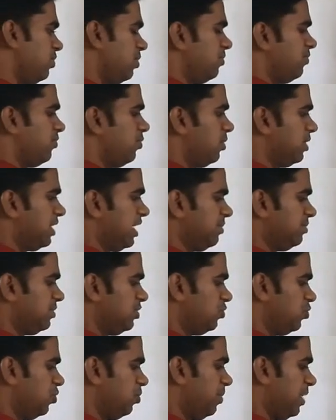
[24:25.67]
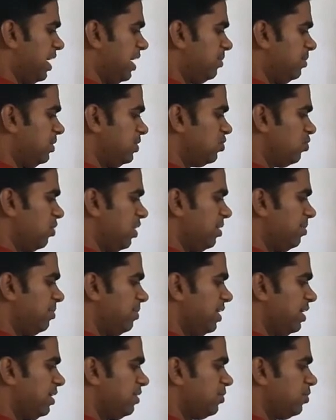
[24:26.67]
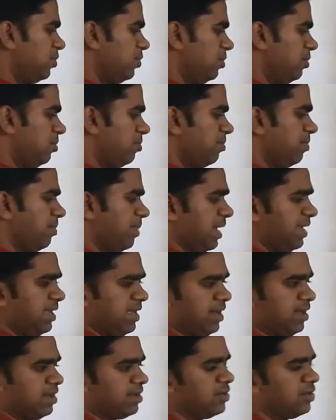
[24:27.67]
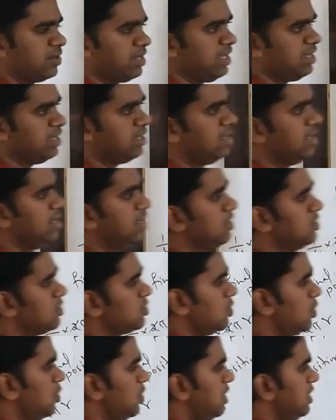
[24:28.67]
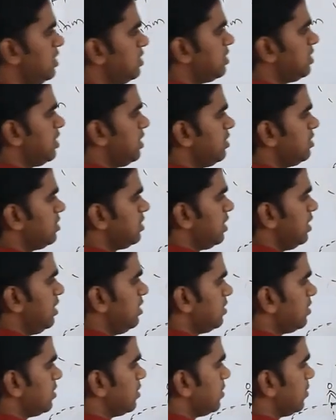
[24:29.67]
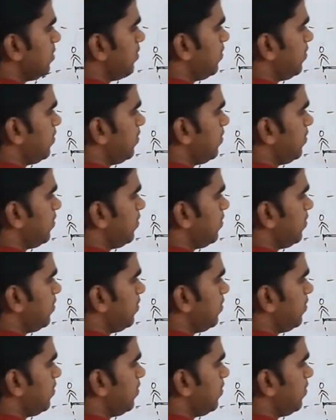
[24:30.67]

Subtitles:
4 times the 2 pi r means 1 by 2 pi r. Okay. So distance is